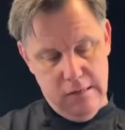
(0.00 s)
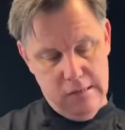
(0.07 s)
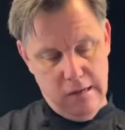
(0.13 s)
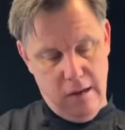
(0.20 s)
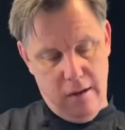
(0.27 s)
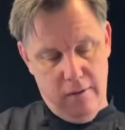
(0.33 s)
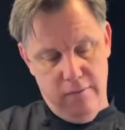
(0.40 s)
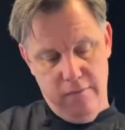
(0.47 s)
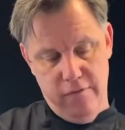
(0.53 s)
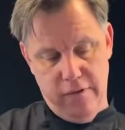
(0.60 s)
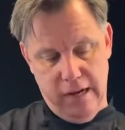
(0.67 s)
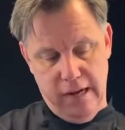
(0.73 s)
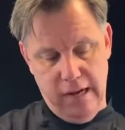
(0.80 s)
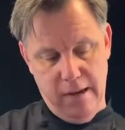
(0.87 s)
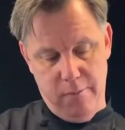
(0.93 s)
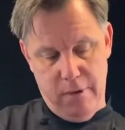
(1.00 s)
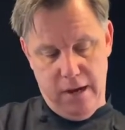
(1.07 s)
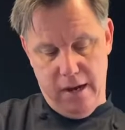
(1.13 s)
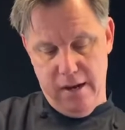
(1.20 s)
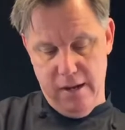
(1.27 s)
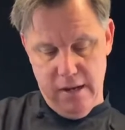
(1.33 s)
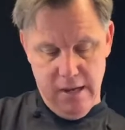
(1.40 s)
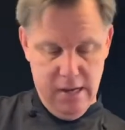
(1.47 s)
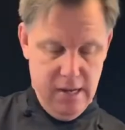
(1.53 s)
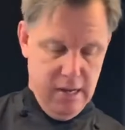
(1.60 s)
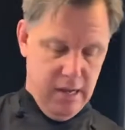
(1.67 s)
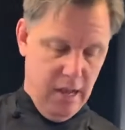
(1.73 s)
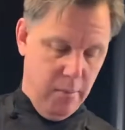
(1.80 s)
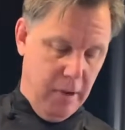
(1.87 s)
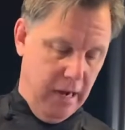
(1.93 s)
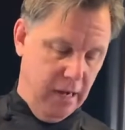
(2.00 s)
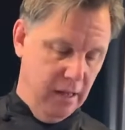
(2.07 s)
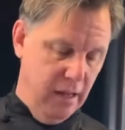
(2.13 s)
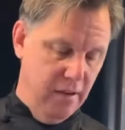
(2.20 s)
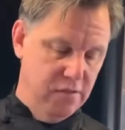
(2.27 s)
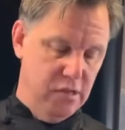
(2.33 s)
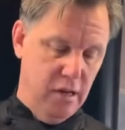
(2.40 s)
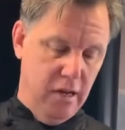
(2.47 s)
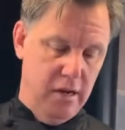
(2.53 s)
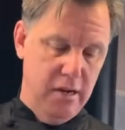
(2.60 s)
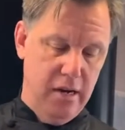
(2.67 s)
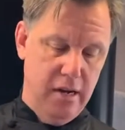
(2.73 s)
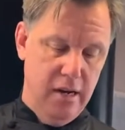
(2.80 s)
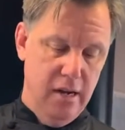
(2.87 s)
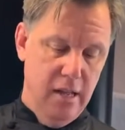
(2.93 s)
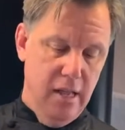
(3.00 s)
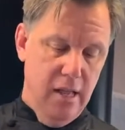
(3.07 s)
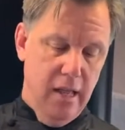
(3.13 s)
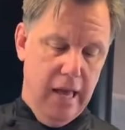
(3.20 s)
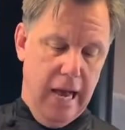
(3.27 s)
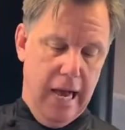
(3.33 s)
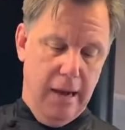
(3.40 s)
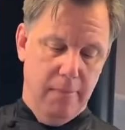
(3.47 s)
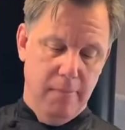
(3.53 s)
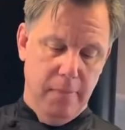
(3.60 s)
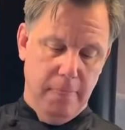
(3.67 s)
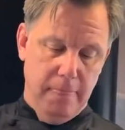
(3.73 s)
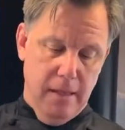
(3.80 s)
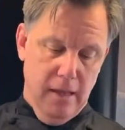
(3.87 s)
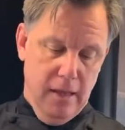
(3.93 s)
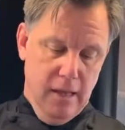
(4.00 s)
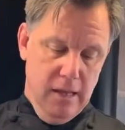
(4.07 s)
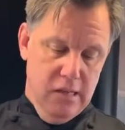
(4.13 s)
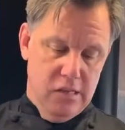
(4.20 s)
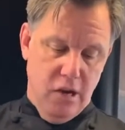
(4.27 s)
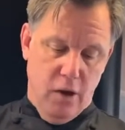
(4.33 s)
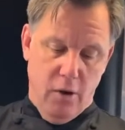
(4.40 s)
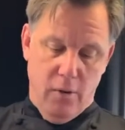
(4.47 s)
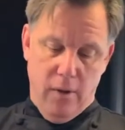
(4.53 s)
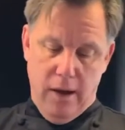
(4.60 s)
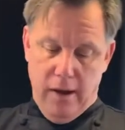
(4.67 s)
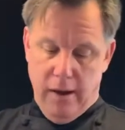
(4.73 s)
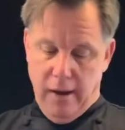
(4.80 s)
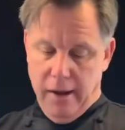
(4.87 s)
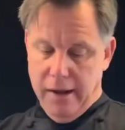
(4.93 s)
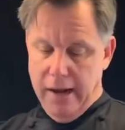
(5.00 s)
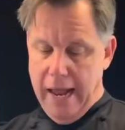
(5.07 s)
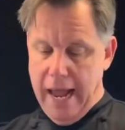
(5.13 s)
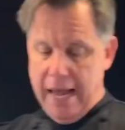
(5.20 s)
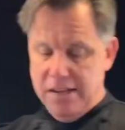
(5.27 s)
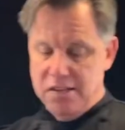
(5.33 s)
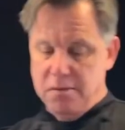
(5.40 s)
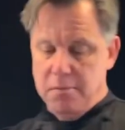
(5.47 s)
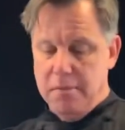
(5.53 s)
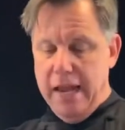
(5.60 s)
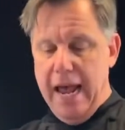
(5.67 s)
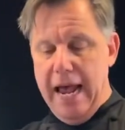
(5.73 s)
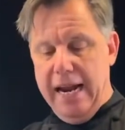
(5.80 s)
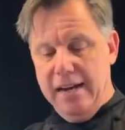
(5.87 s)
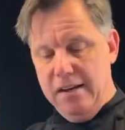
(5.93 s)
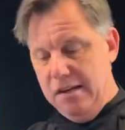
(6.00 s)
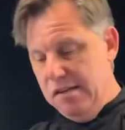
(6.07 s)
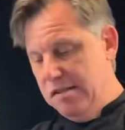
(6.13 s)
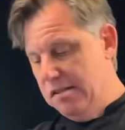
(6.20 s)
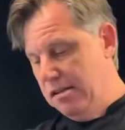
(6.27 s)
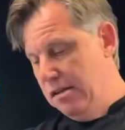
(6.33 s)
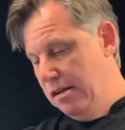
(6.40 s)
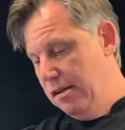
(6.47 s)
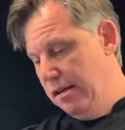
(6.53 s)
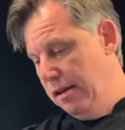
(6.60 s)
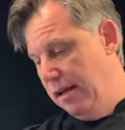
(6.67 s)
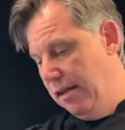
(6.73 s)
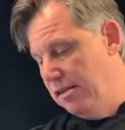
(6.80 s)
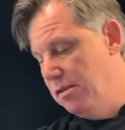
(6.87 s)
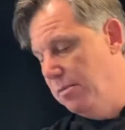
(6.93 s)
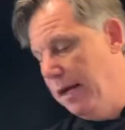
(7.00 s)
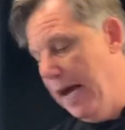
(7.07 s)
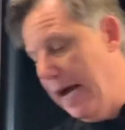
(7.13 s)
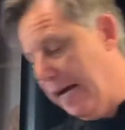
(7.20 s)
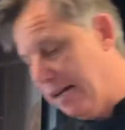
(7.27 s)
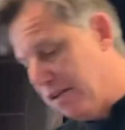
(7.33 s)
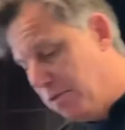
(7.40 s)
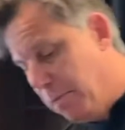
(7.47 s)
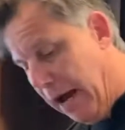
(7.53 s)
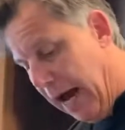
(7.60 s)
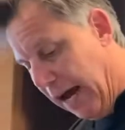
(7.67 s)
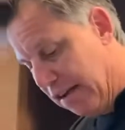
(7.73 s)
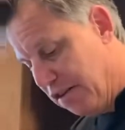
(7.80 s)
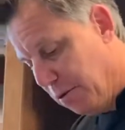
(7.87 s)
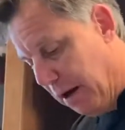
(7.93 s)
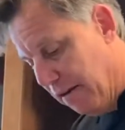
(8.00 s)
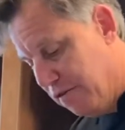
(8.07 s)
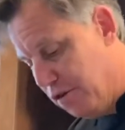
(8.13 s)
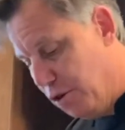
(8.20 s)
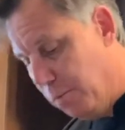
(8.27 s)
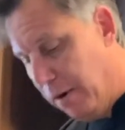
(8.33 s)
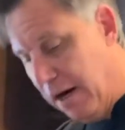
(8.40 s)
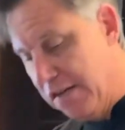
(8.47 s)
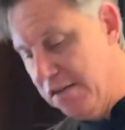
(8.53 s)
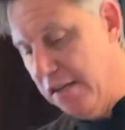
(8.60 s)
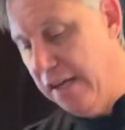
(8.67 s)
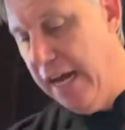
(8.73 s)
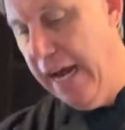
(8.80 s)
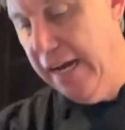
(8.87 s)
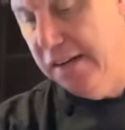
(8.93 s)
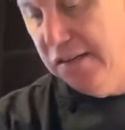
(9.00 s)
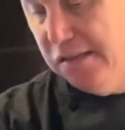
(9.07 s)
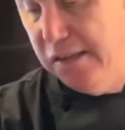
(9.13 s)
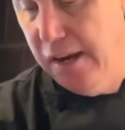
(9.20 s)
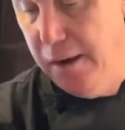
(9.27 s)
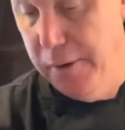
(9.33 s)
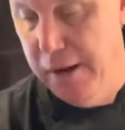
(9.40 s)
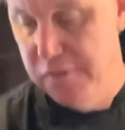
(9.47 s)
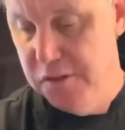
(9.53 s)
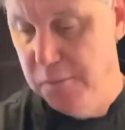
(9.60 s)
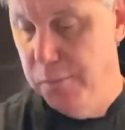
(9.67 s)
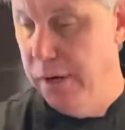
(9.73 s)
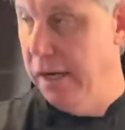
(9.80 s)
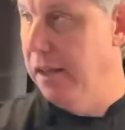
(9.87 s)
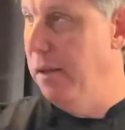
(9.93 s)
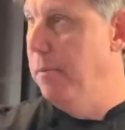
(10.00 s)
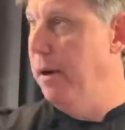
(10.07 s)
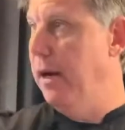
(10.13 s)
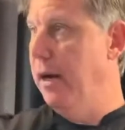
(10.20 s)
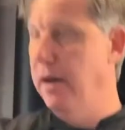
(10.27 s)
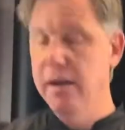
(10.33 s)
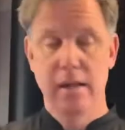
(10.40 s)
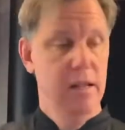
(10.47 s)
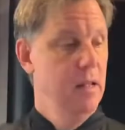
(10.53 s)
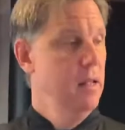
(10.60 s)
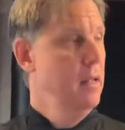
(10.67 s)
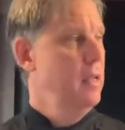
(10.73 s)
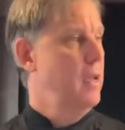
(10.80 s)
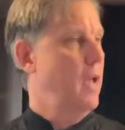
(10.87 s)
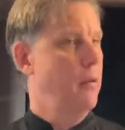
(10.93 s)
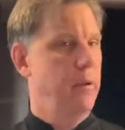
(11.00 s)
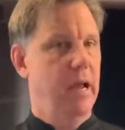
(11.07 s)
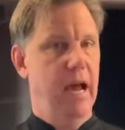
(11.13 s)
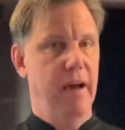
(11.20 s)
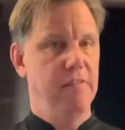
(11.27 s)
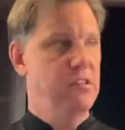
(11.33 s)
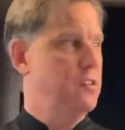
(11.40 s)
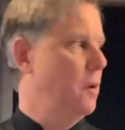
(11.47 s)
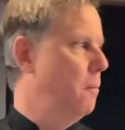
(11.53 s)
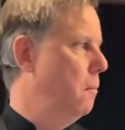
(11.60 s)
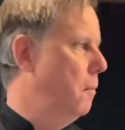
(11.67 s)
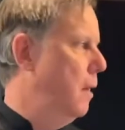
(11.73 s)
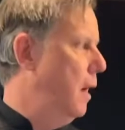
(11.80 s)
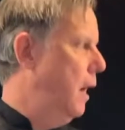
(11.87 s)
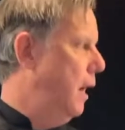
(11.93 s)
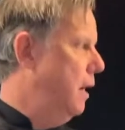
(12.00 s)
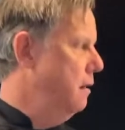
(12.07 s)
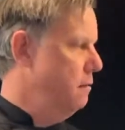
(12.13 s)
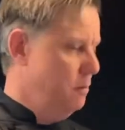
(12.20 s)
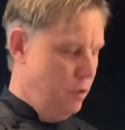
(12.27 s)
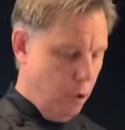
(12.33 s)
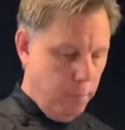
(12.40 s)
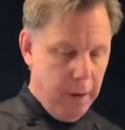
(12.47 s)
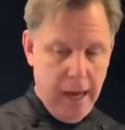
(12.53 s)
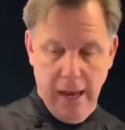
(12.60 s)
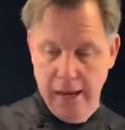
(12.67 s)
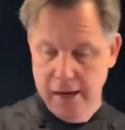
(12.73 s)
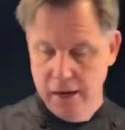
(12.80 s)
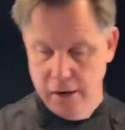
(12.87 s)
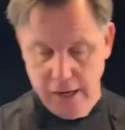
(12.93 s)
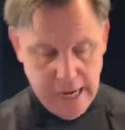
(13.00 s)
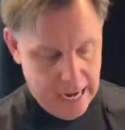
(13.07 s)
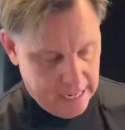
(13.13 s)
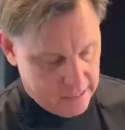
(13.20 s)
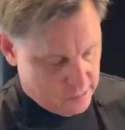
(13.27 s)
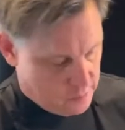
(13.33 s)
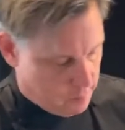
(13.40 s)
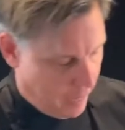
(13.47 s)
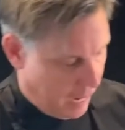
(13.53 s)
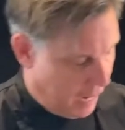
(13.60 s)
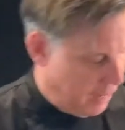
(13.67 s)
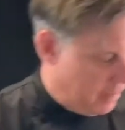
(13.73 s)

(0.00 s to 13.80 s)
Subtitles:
So I can get my gloves on here. So I'm going to add some cactus and some cactus pads. So we have two parts of the cactus today. We have some prickly pear and we have some nopali or cactus pad.